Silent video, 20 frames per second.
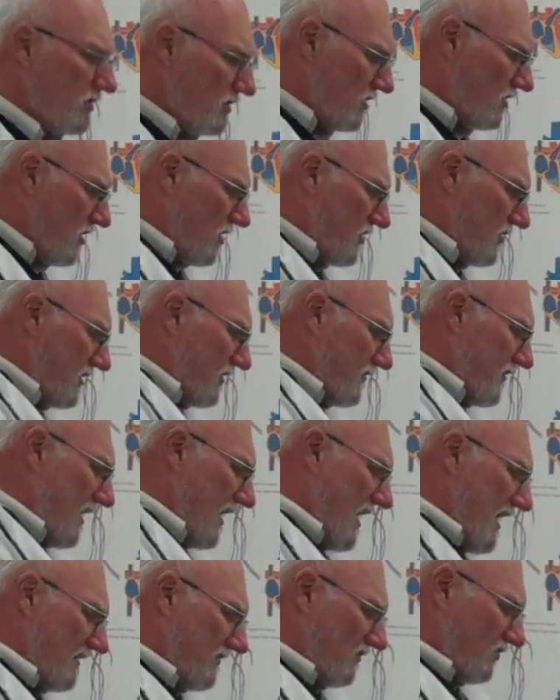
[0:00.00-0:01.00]
You know, you've
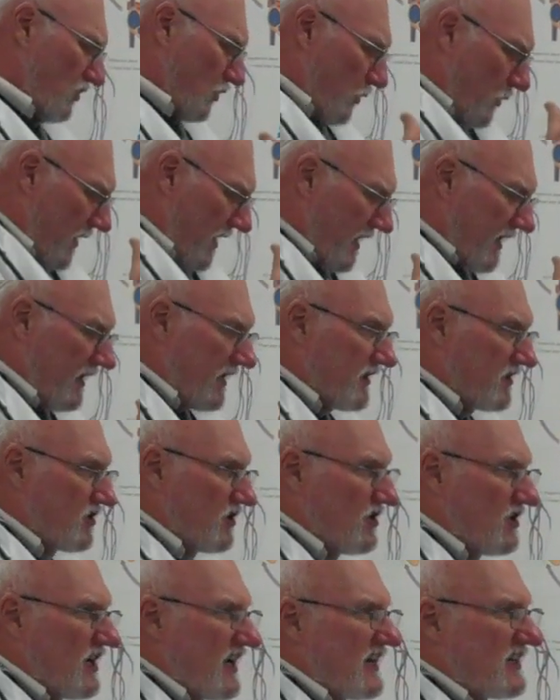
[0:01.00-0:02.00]
got
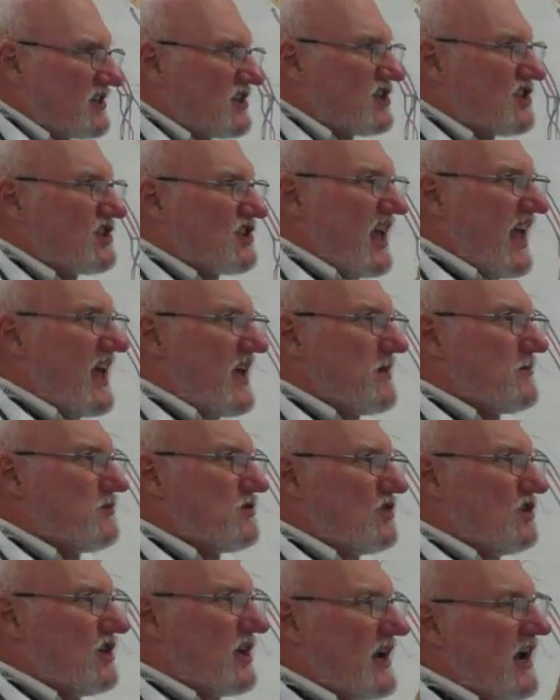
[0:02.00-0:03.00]
twigs and you got
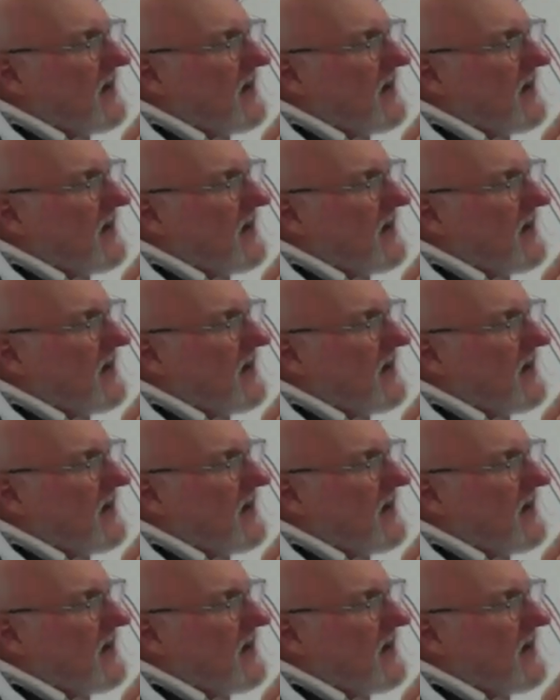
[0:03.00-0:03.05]
stems and